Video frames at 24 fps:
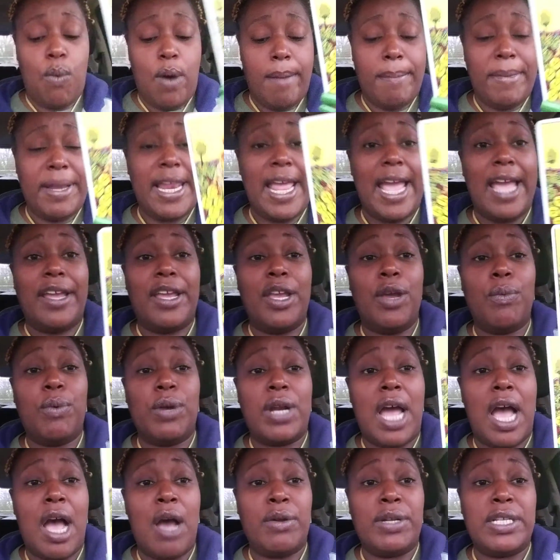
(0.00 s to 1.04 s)
woman out here with
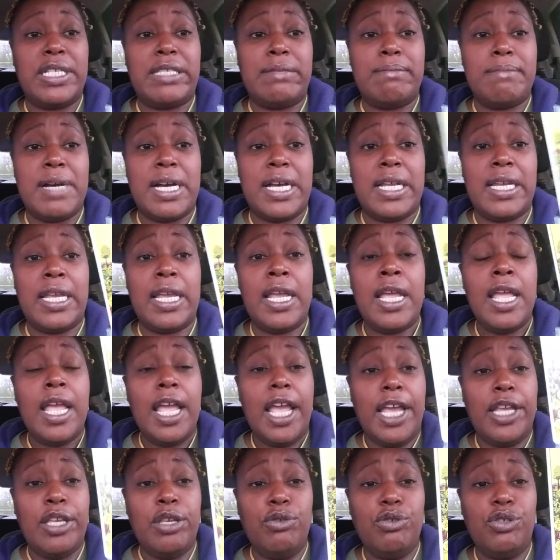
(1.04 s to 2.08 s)
all this money
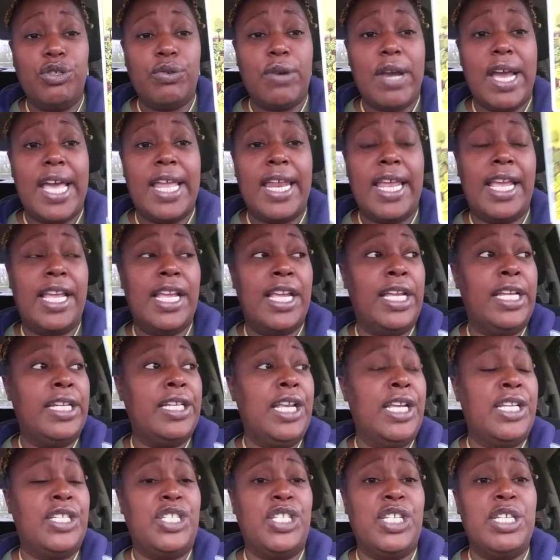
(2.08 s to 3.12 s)
and you trying and,
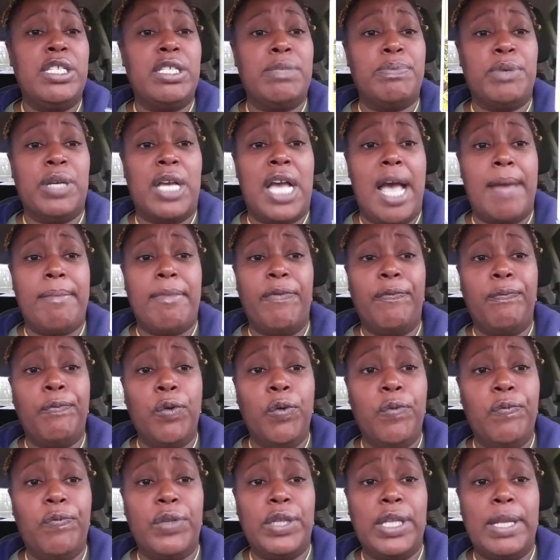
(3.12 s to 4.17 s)
and, and she's becoming
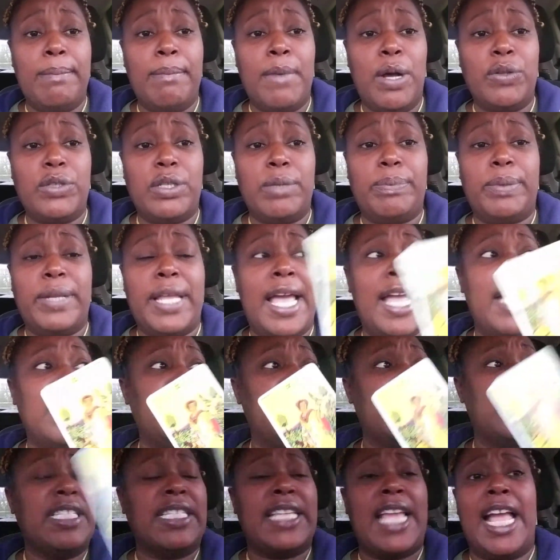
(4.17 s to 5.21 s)
fruitful and multiplying,
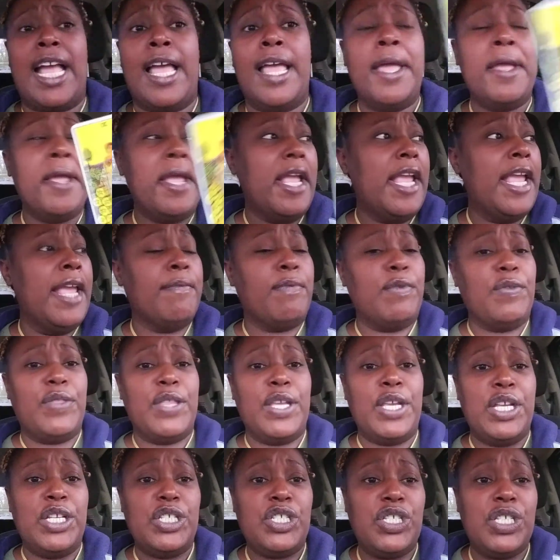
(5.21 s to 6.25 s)
just got
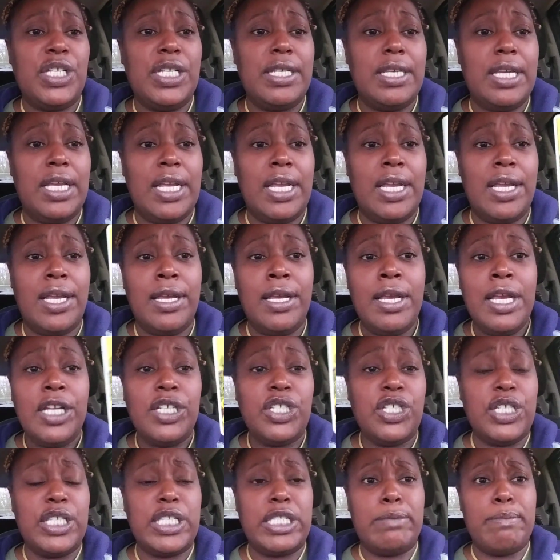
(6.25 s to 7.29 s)
everything she need.
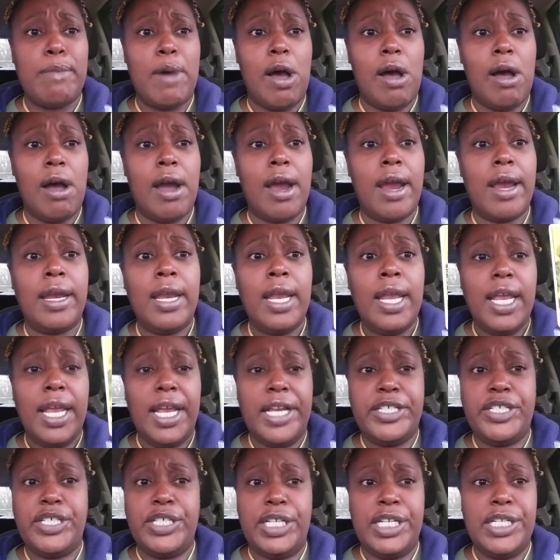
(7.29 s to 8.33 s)
She's smart
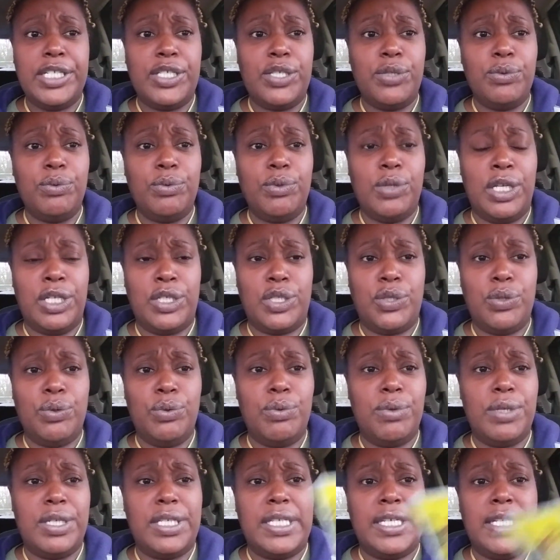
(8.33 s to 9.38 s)
and she into
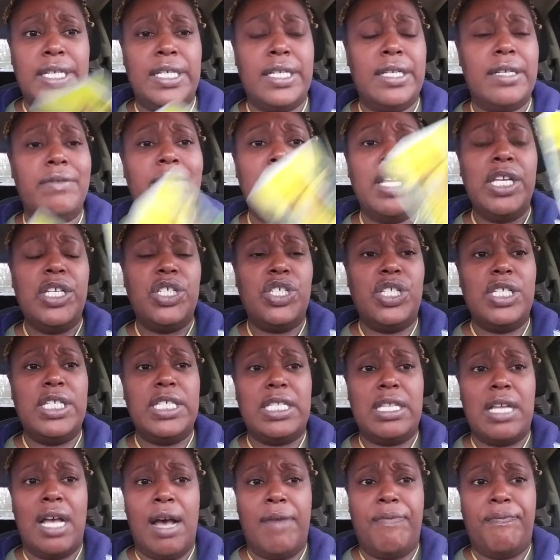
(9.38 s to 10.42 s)
intuitive.
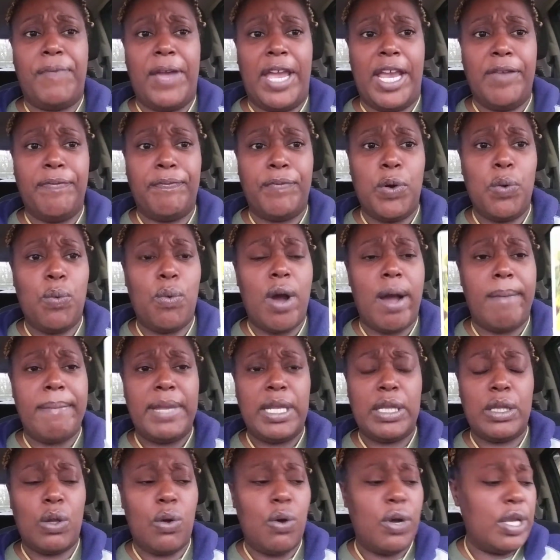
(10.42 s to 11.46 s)
She's a faithful
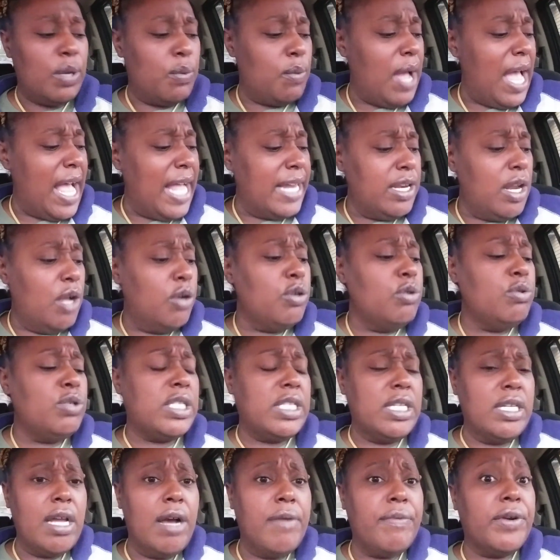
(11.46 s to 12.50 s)
woman, loyal. Well, I know you
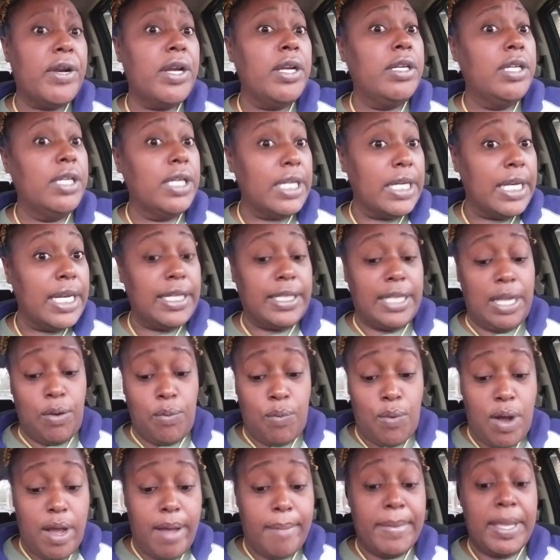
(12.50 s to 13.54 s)
sitting over there looking at that
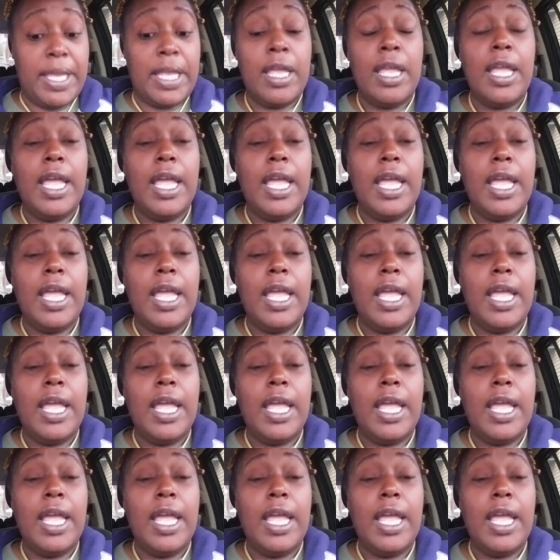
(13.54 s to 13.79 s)
woman.